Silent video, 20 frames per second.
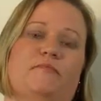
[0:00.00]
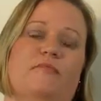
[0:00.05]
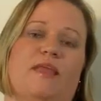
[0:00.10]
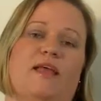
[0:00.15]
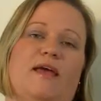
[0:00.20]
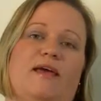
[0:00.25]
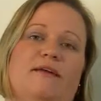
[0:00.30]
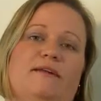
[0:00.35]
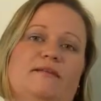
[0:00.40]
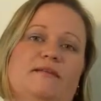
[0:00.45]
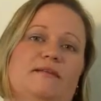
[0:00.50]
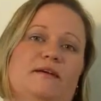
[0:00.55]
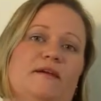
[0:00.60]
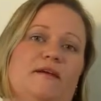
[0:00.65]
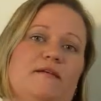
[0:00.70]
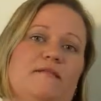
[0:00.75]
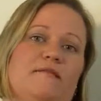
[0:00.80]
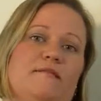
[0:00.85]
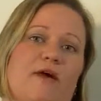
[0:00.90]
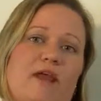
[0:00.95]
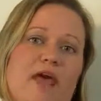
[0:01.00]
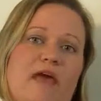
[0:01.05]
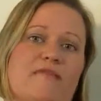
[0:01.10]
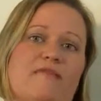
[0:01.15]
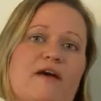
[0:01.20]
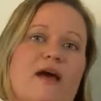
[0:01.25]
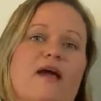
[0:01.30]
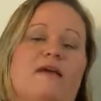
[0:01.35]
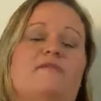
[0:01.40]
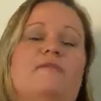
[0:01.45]
And what I
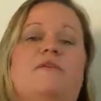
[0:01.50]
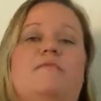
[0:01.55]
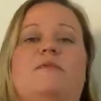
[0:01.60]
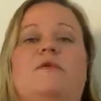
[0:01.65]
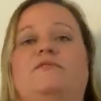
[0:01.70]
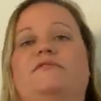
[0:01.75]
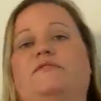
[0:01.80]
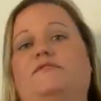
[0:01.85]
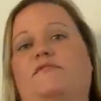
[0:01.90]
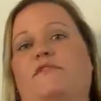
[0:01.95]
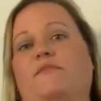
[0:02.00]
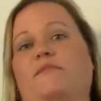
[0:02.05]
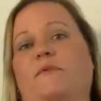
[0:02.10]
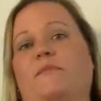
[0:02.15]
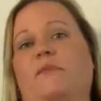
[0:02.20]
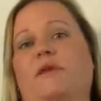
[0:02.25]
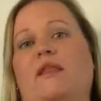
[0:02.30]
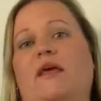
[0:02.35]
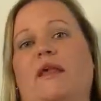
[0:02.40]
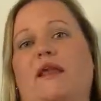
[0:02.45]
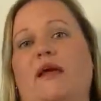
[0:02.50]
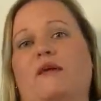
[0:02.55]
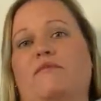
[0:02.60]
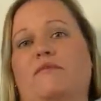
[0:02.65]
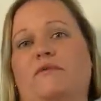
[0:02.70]
find with most of the women that I